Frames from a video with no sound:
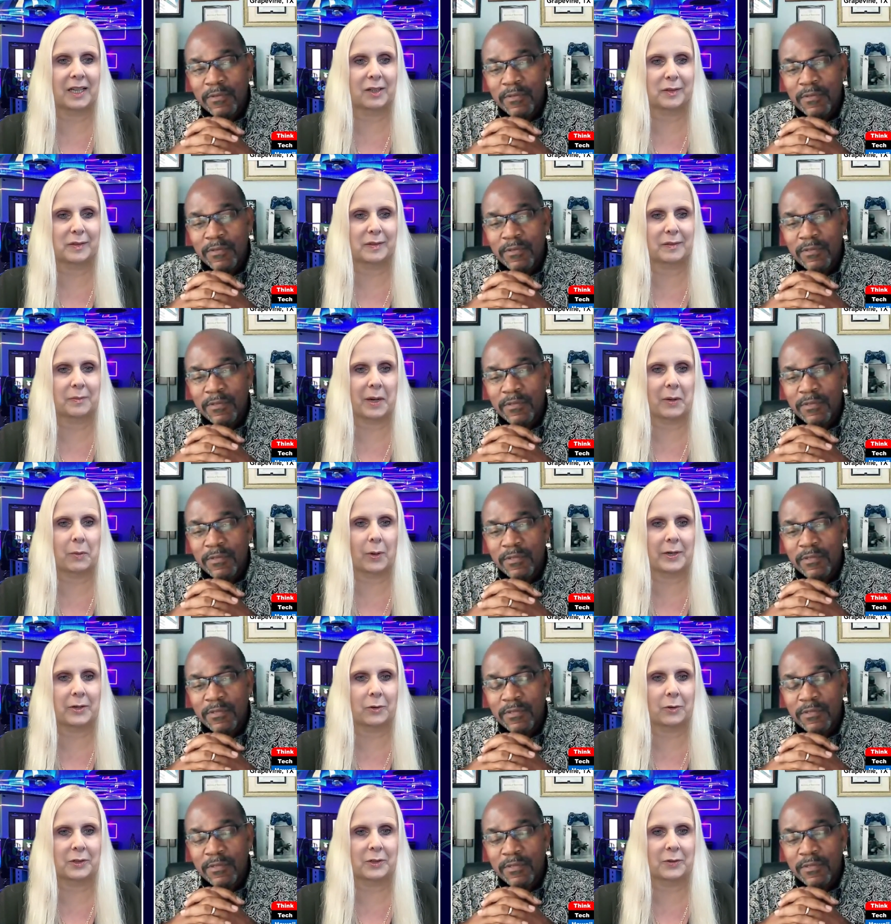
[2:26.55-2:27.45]
Speaker 1: Tell us about
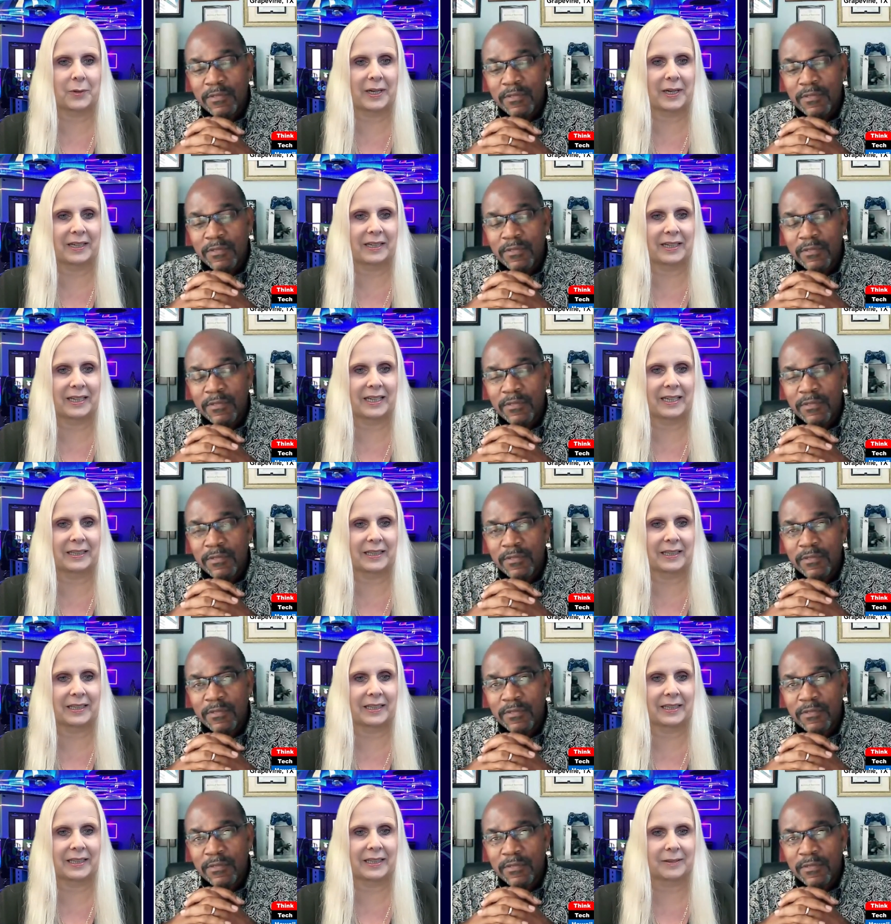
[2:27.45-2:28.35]
what you're doing
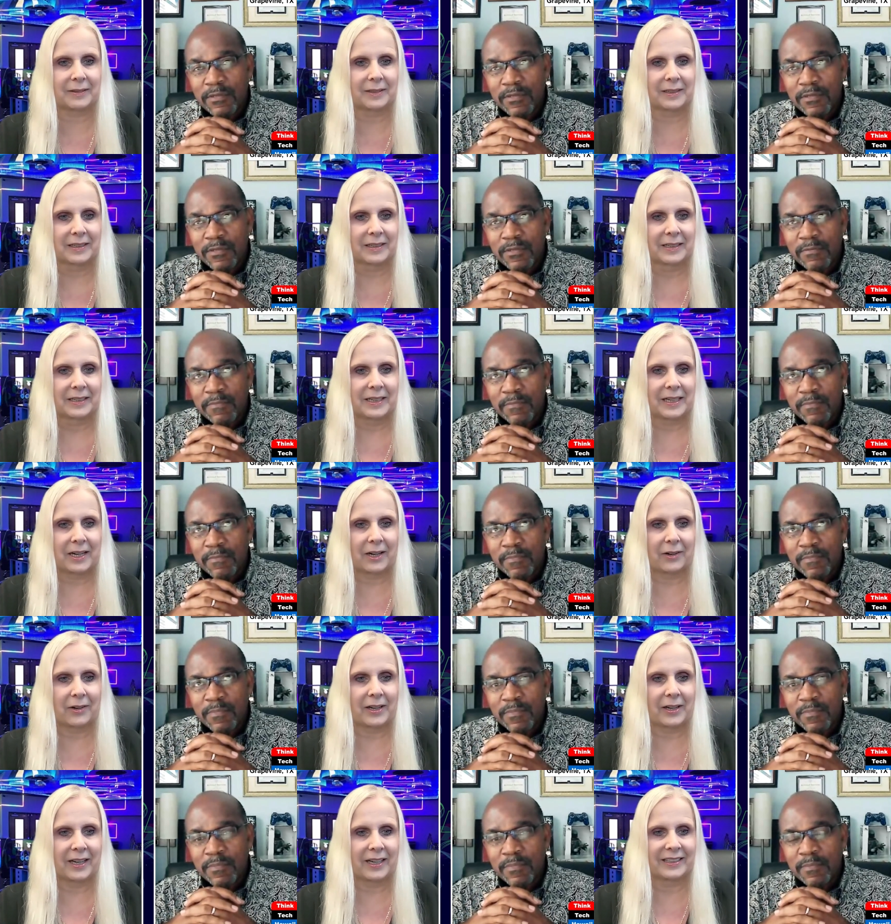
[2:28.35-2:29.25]
in that
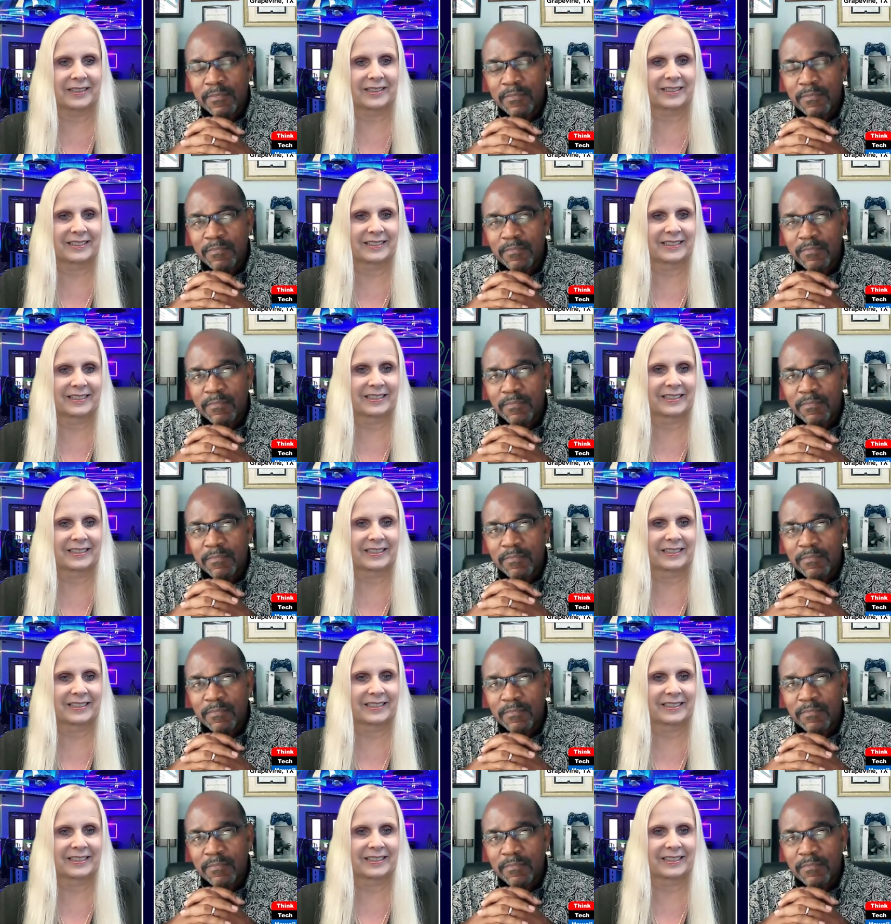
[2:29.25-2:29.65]
area.